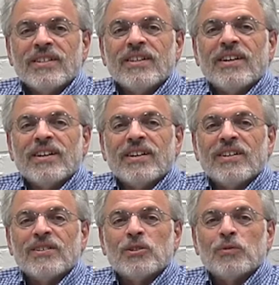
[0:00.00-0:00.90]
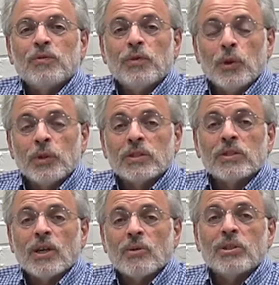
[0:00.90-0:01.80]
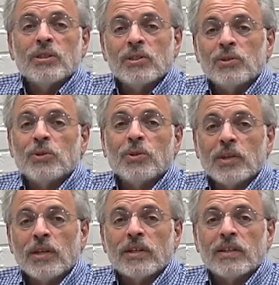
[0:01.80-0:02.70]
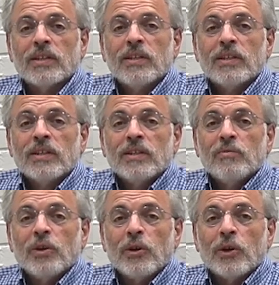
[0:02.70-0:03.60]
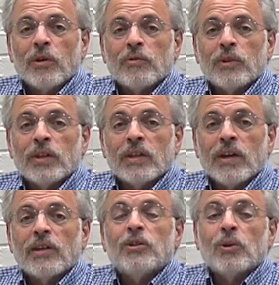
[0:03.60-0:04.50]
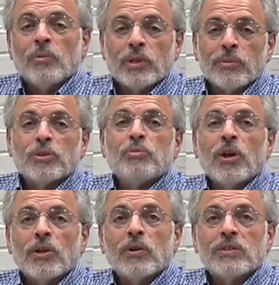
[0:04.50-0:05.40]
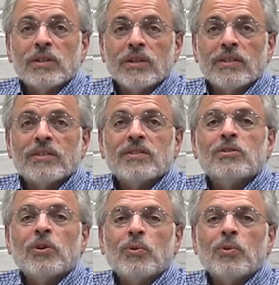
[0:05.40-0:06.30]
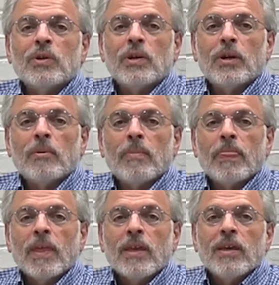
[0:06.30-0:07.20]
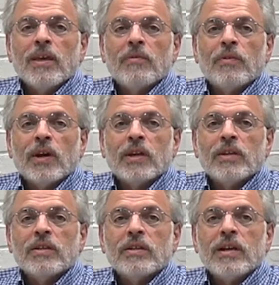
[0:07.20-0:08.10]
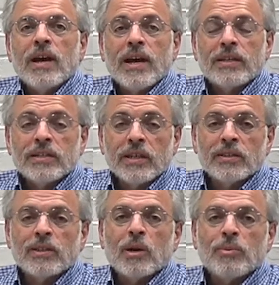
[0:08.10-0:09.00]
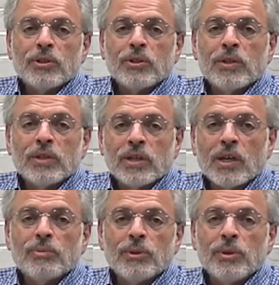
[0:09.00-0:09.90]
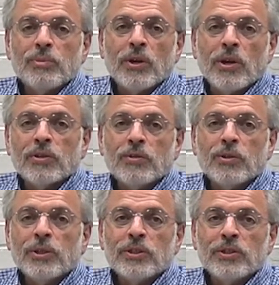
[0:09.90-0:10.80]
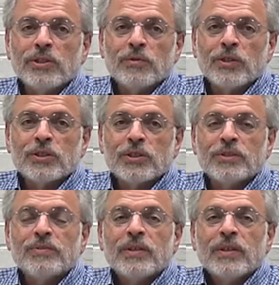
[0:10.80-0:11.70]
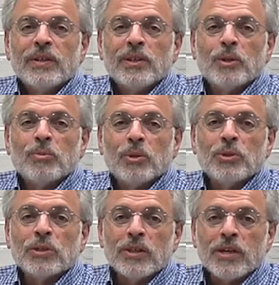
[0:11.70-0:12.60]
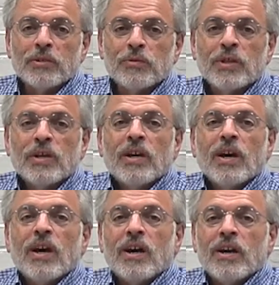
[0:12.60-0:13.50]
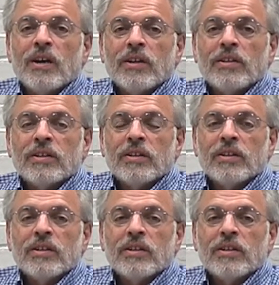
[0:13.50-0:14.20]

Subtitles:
to focus on a particular thing, very often I don't make much progress on it. So if I hadn't had the opportunity to come and be part of Humility and Conviction in public life, I